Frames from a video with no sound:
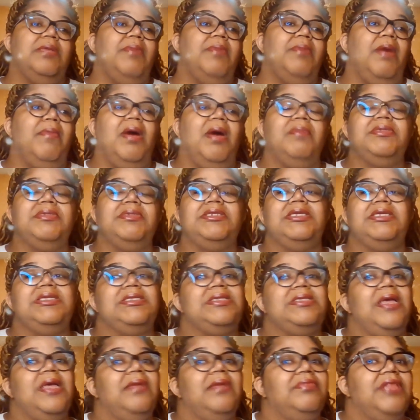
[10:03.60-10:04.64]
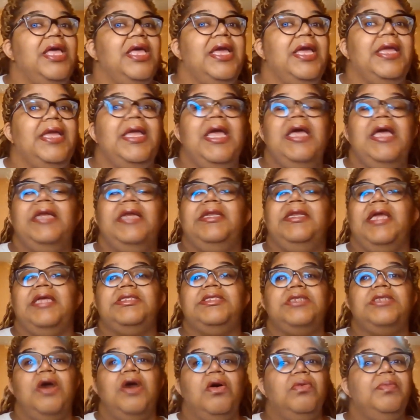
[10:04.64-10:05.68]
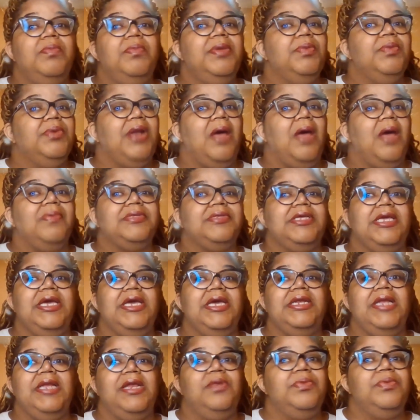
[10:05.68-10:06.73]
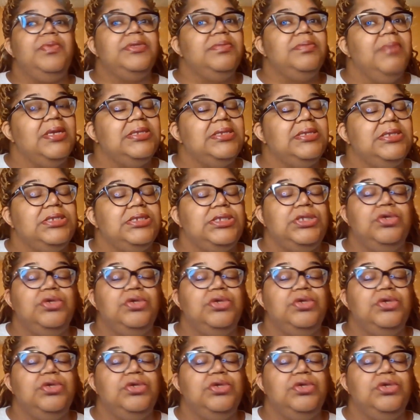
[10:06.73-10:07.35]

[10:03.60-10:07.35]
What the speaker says: said the same thing. They told me when I was a kid that it was mustard too.